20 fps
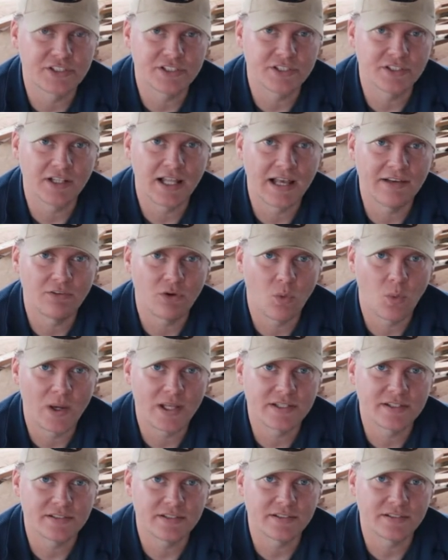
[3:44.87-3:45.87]
still have a
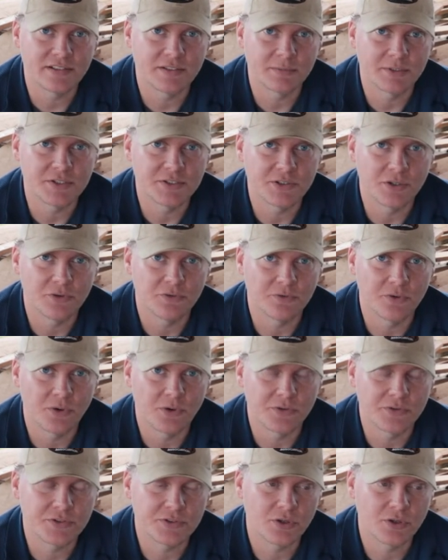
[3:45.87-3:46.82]
wet system and so forth.